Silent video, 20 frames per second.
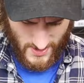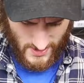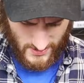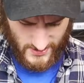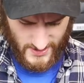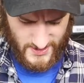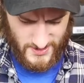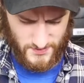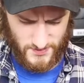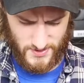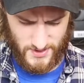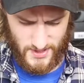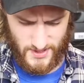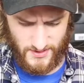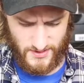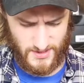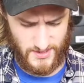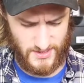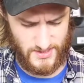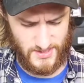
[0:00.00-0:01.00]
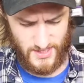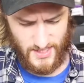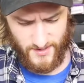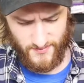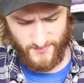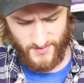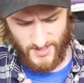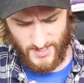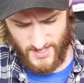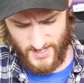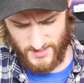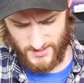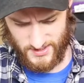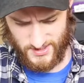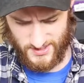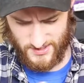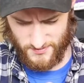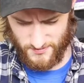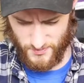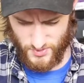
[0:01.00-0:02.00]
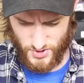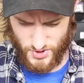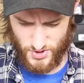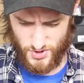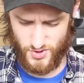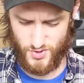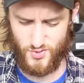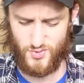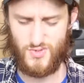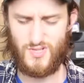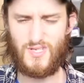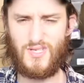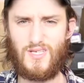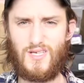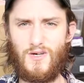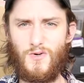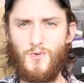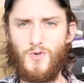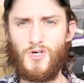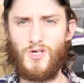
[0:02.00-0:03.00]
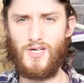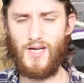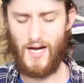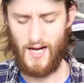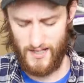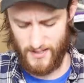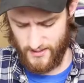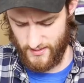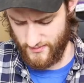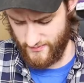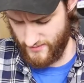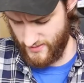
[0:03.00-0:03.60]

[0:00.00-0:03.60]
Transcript: And last but not least, I've got some shoes that were kind